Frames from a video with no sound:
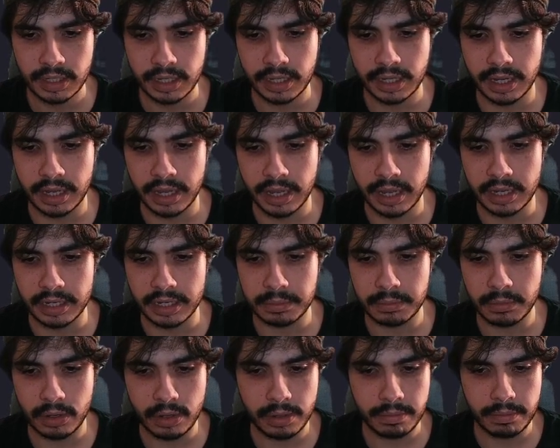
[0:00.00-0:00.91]
And
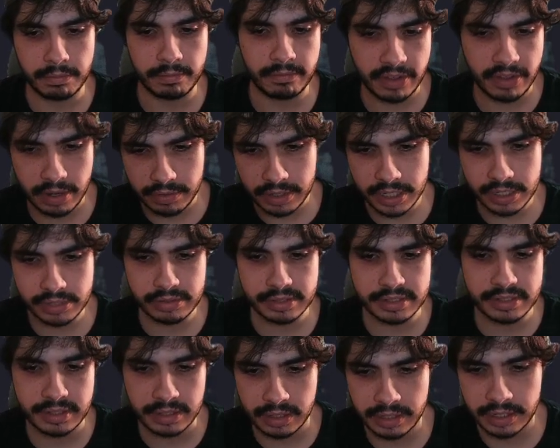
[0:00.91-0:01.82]
very
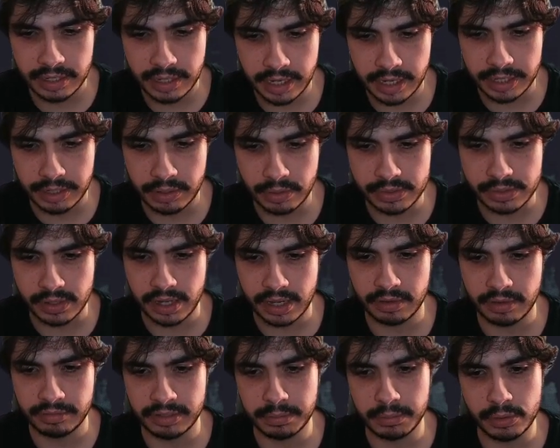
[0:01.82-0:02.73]
interestingly, I also
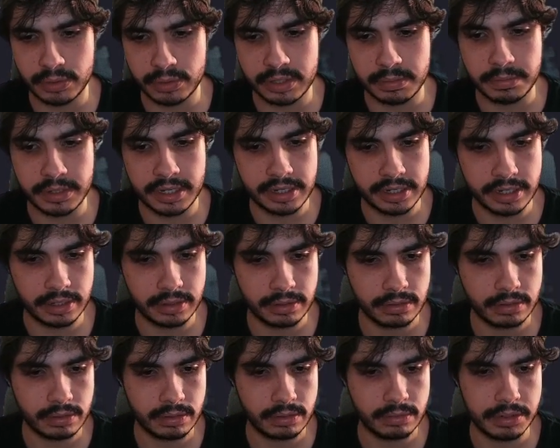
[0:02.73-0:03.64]
have the multimedia,
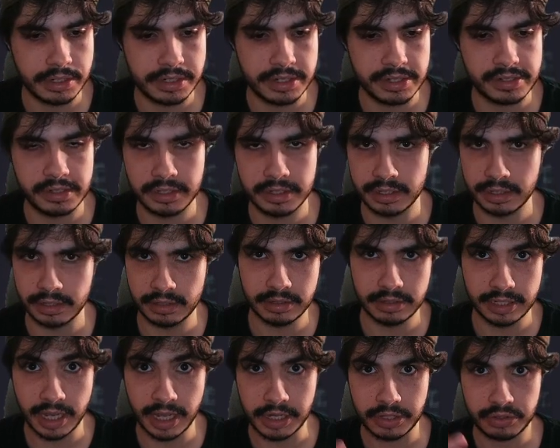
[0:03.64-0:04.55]
which is
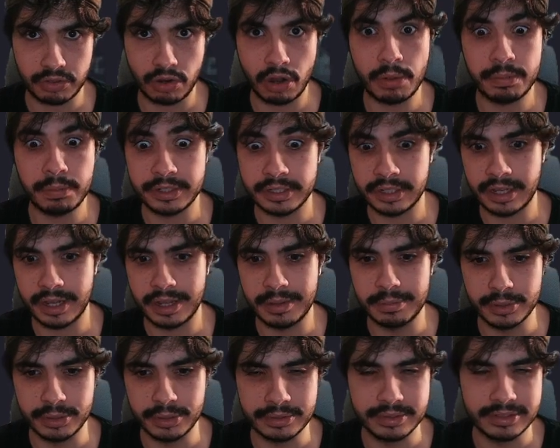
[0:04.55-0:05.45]
the extra option that I
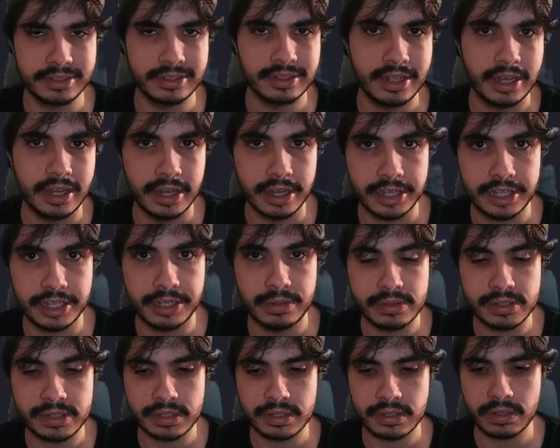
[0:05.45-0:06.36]
build
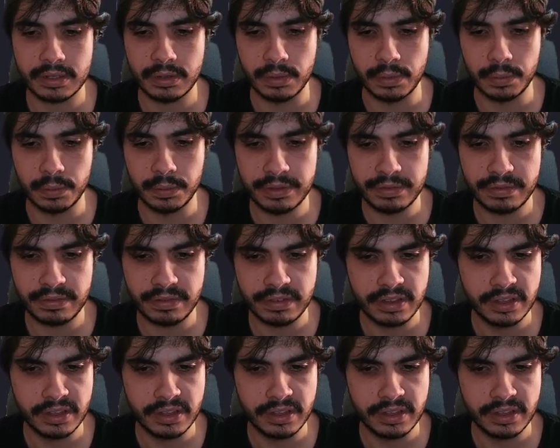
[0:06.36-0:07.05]
Qt with